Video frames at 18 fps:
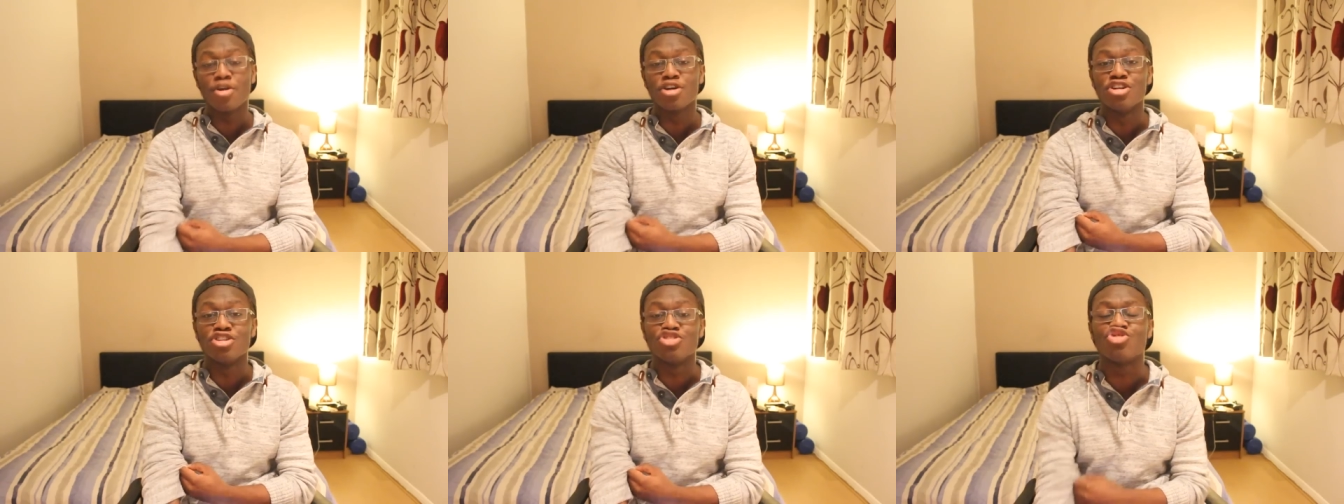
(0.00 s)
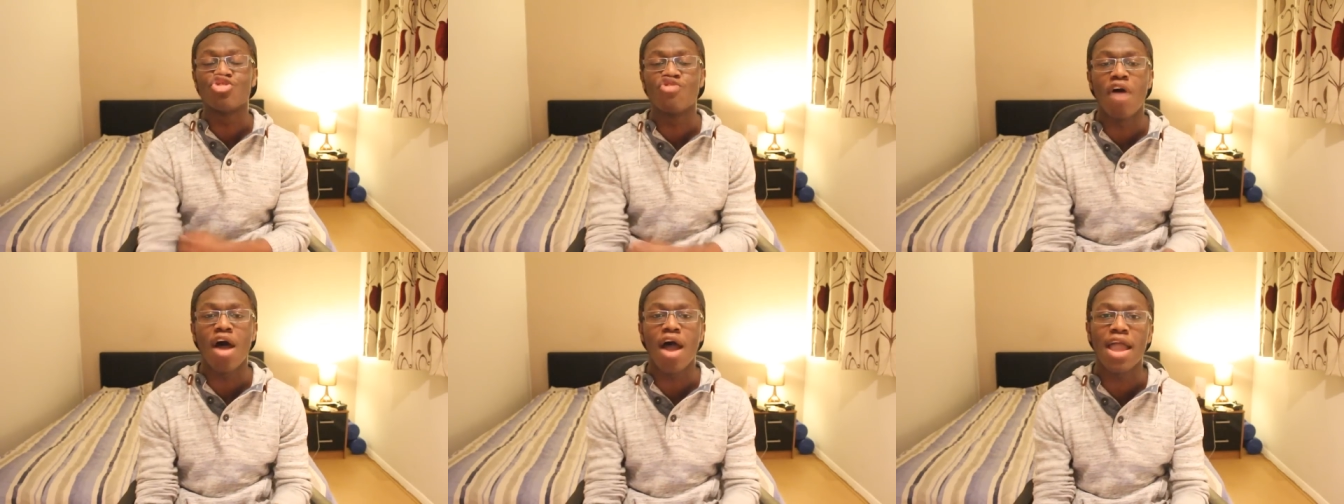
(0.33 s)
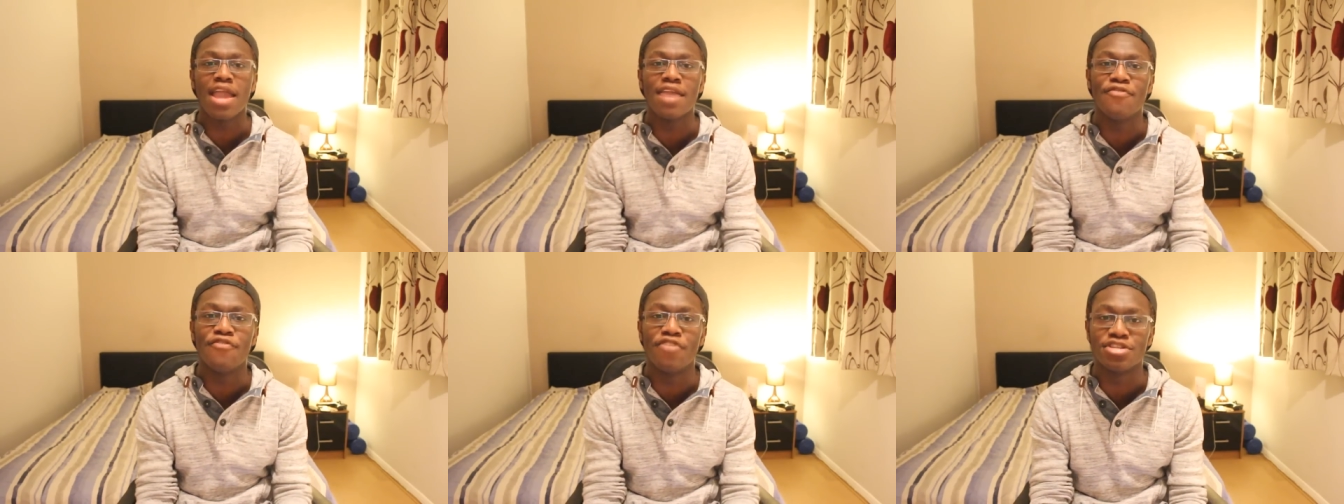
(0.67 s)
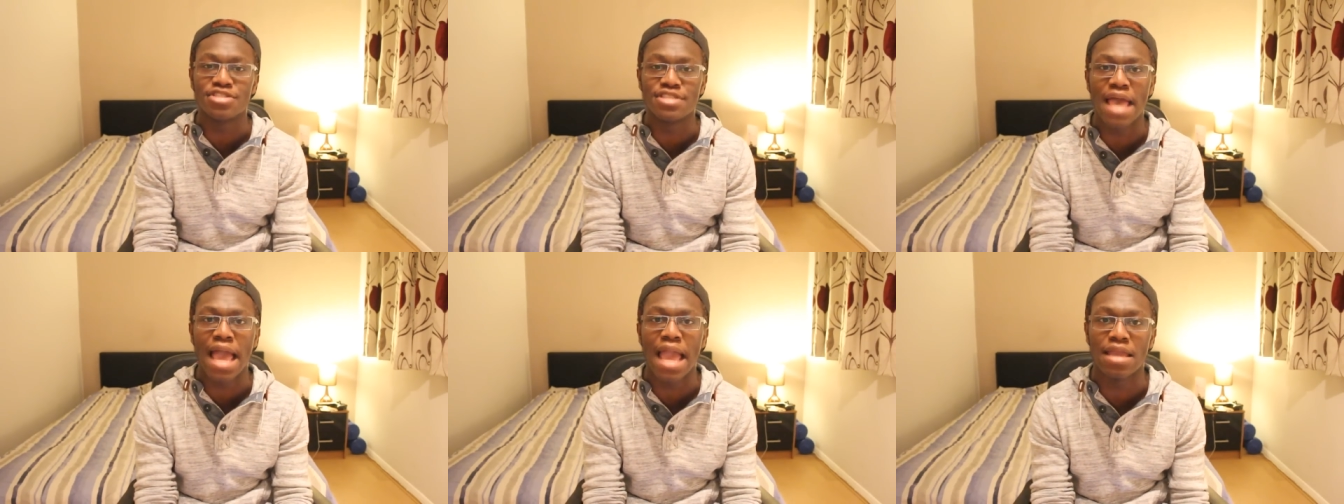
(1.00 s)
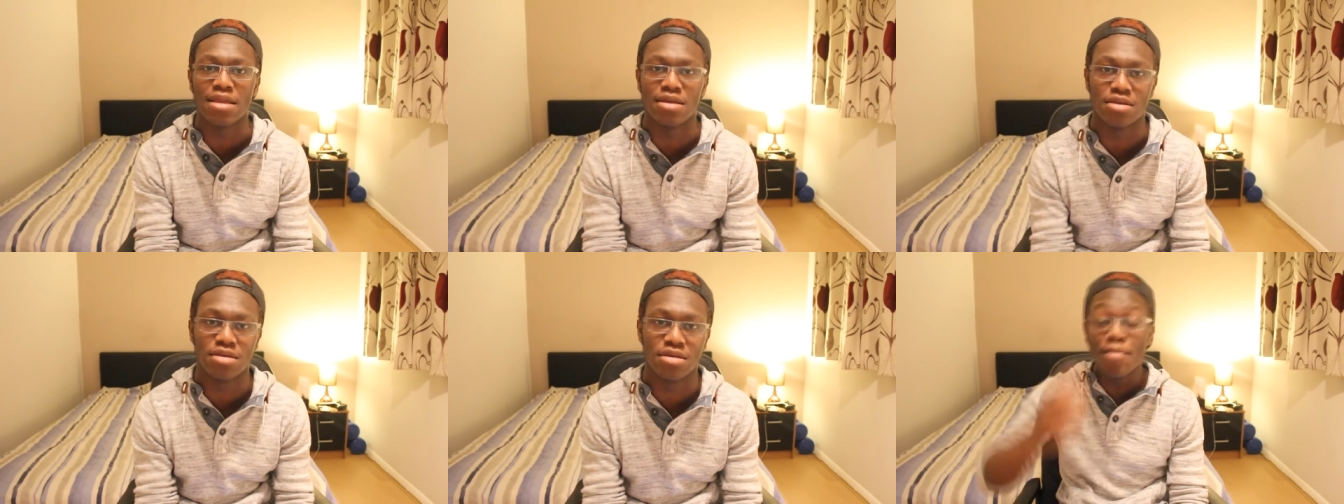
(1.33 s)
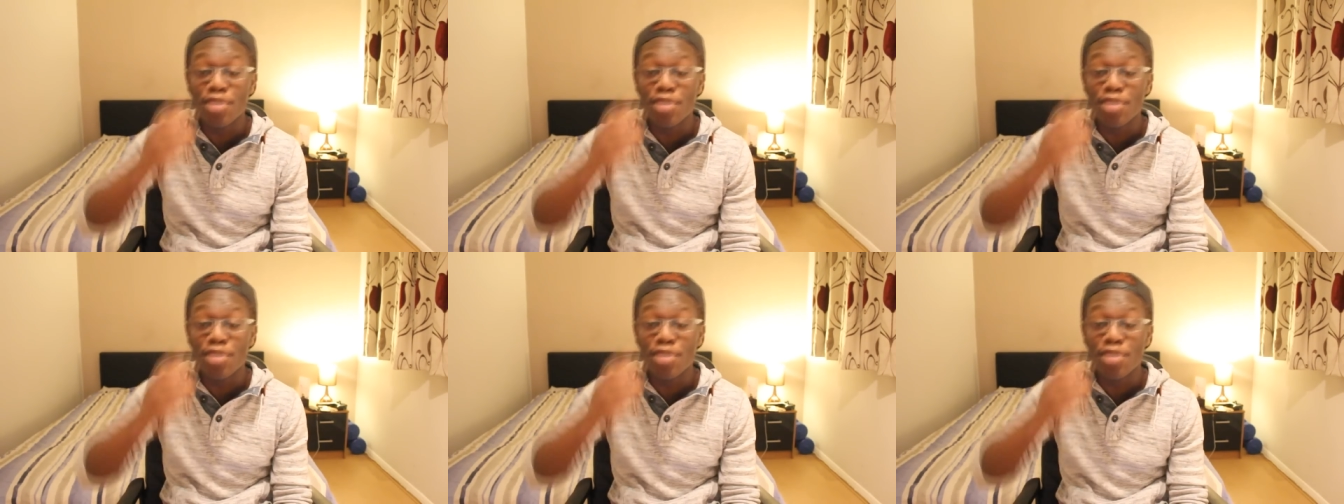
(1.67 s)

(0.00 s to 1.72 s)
I'm gonna drive a tank.